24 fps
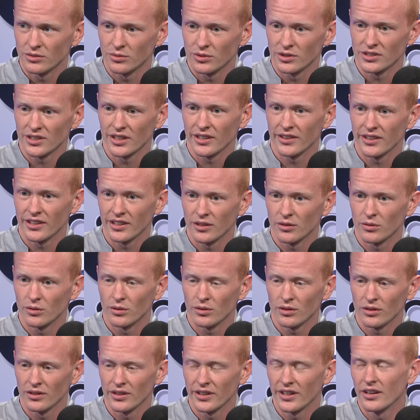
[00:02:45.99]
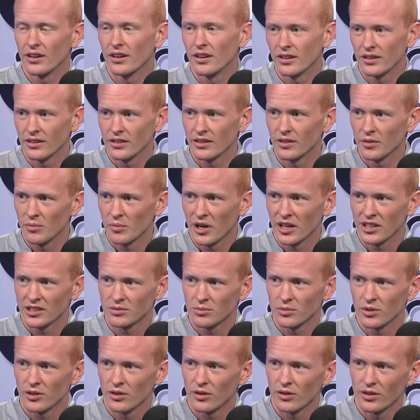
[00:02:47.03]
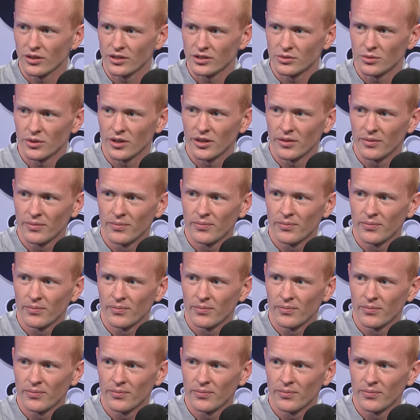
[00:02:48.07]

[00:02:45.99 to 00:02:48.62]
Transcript: which I think will relate onto the basketball court as well.